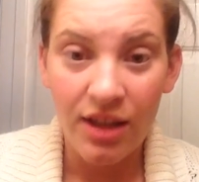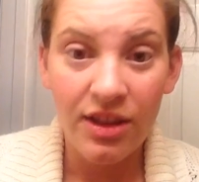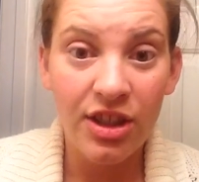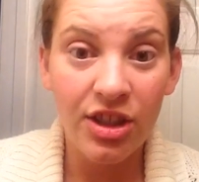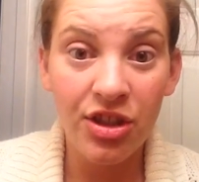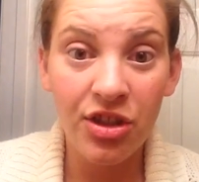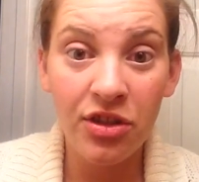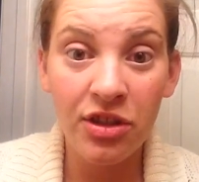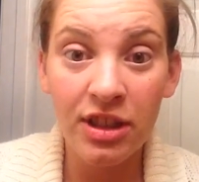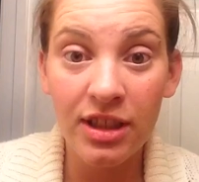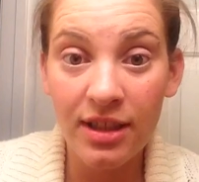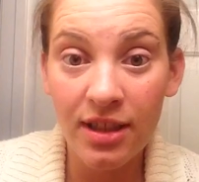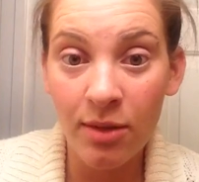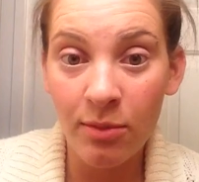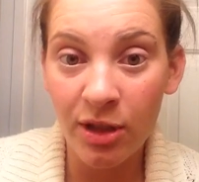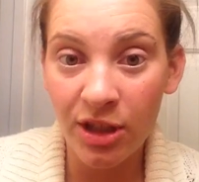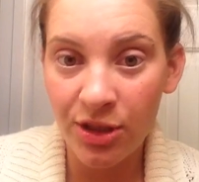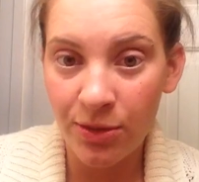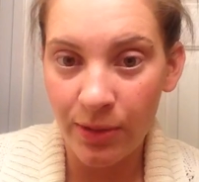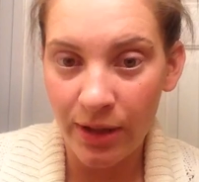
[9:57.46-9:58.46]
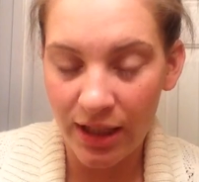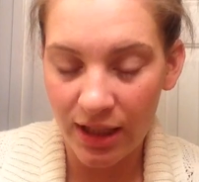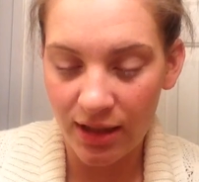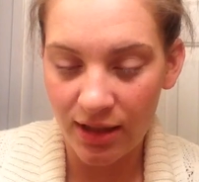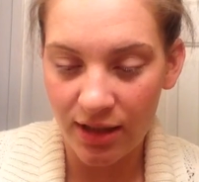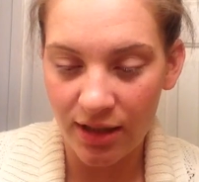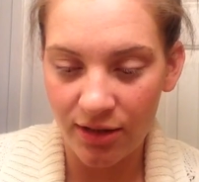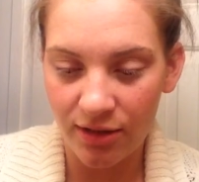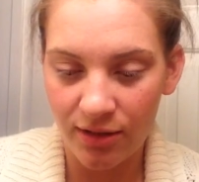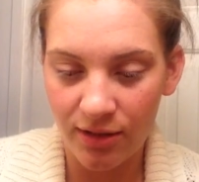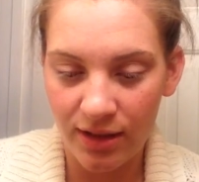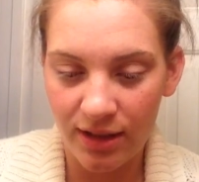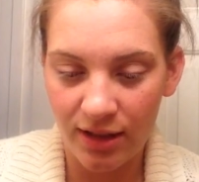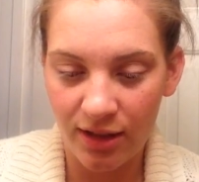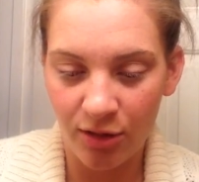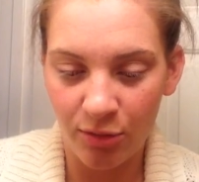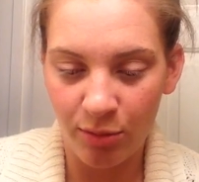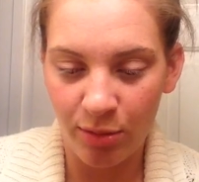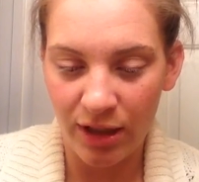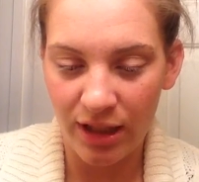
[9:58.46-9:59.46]
there's only so much we can do to
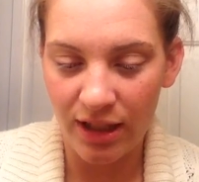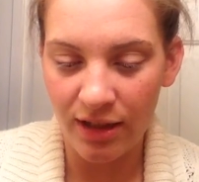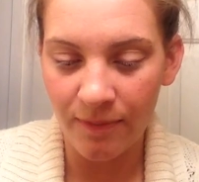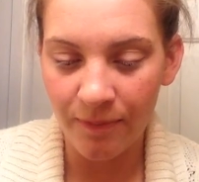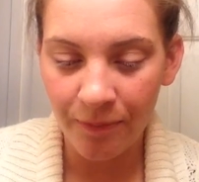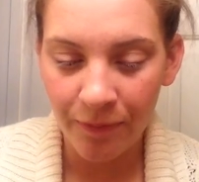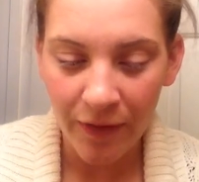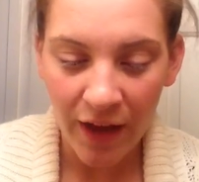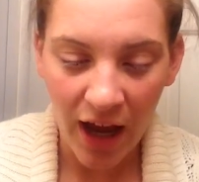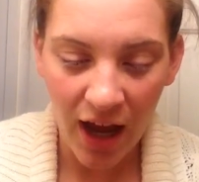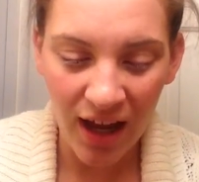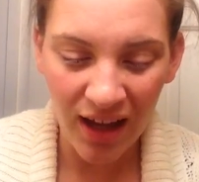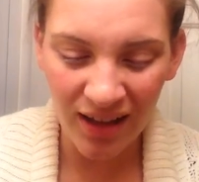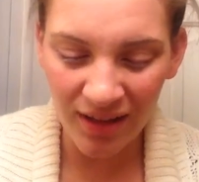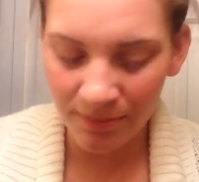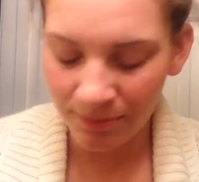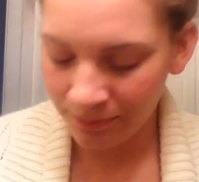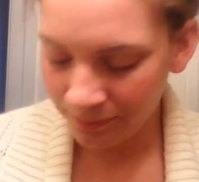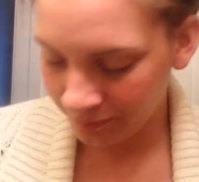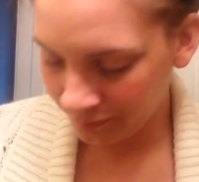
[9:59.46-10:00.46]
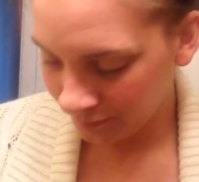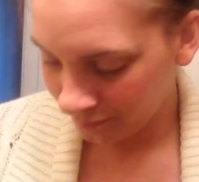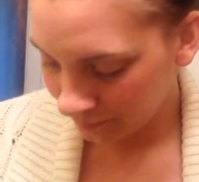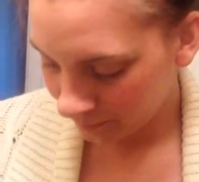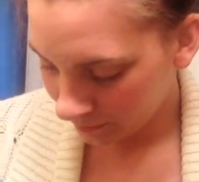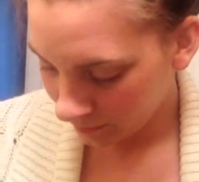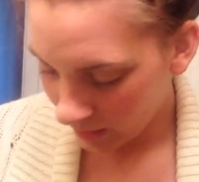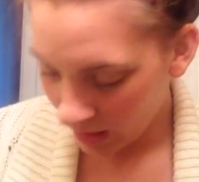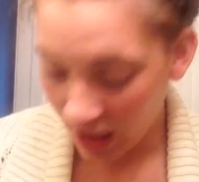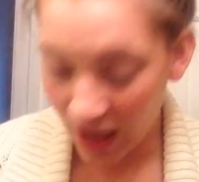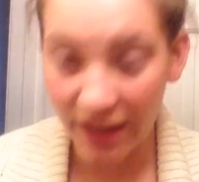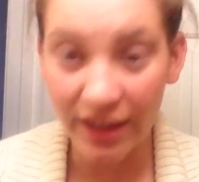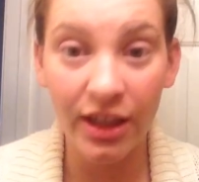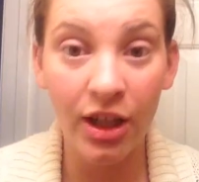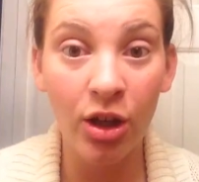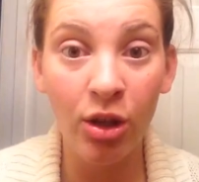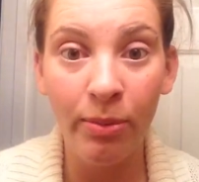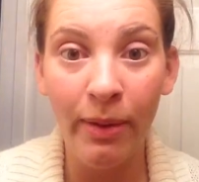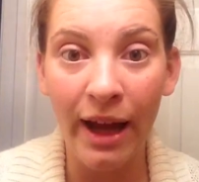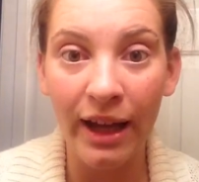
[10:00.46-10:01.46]
compete. I
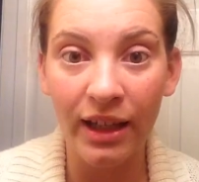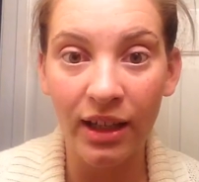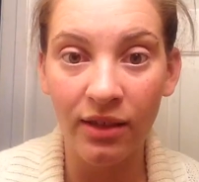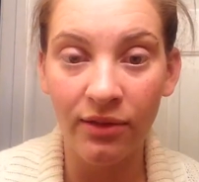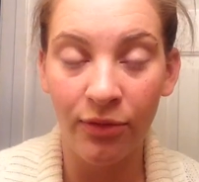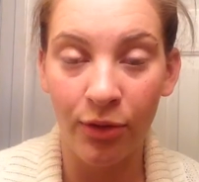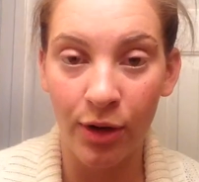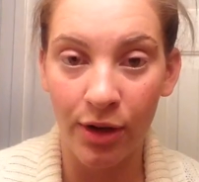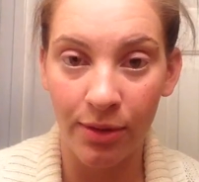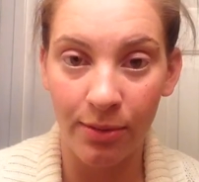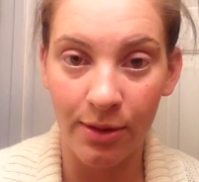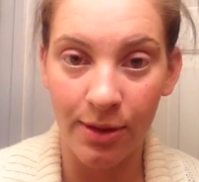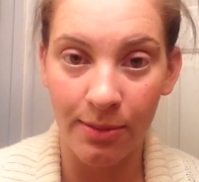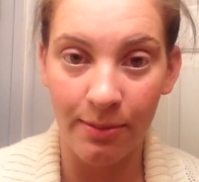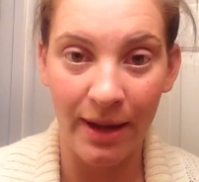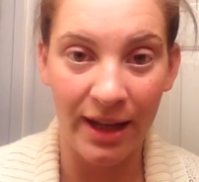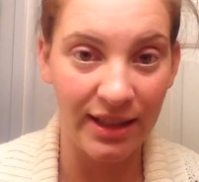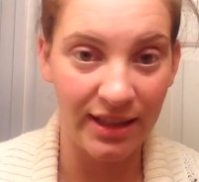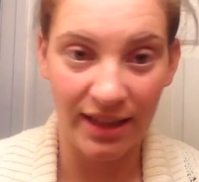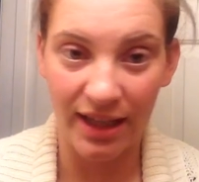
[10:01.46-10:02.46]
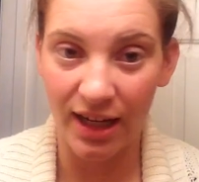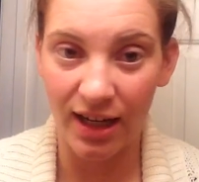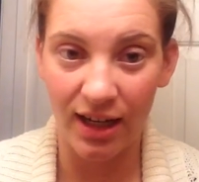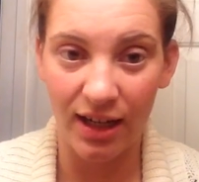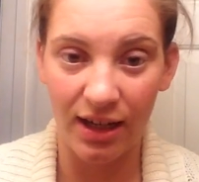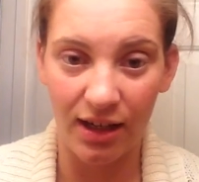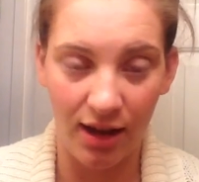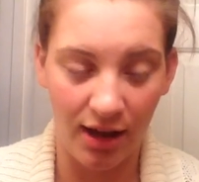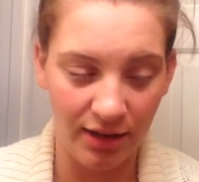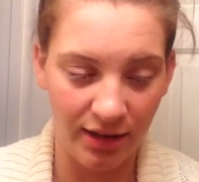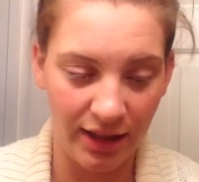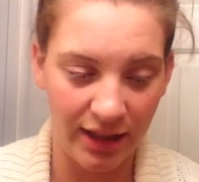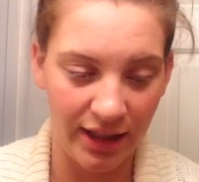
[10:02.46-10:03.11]
go back and forth with mascara on